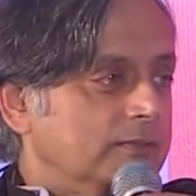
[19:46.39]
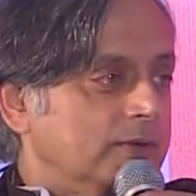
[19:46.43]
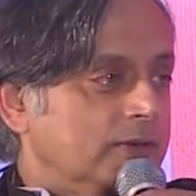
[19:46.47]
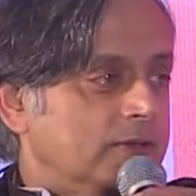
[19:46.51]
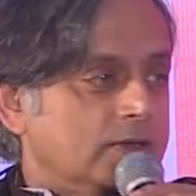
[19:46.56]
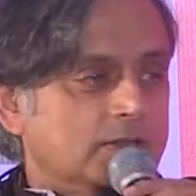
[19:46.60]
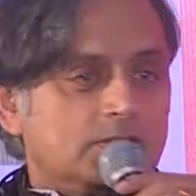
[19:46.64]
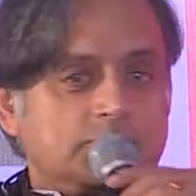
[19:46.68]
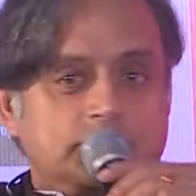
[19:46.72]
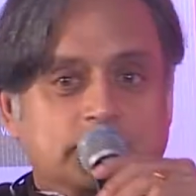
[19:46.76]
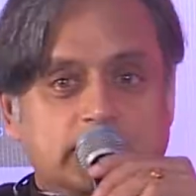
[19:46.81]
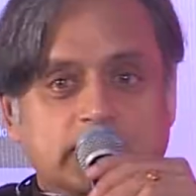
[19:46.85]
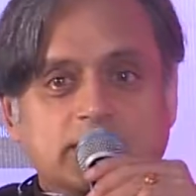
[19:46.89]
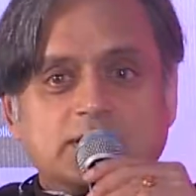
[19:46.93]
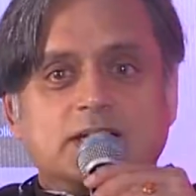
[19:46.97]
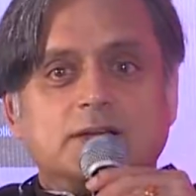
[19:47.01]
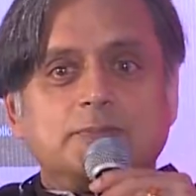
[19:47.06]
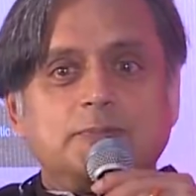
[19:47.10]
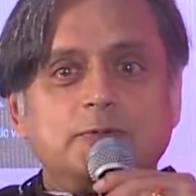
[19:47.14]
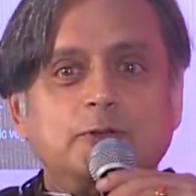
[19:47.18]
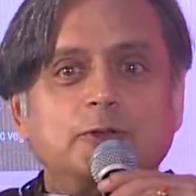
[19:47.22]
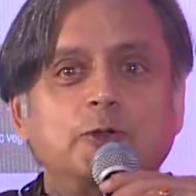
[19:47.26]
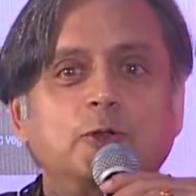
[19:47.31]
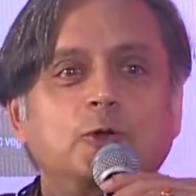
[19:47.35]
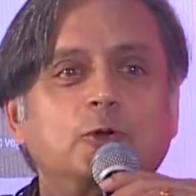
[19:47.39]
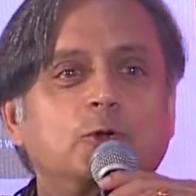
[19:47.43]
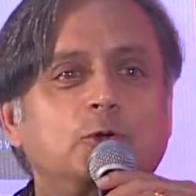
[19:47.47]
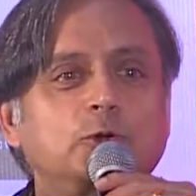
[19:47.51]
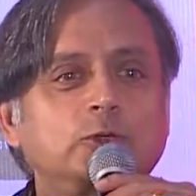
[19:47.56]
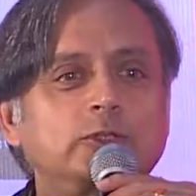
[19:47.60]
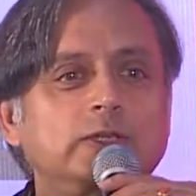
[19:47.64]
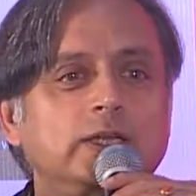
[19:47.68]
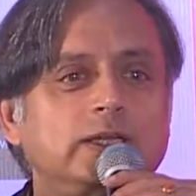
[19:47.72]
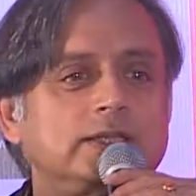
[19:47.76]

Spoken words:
because, for example, no good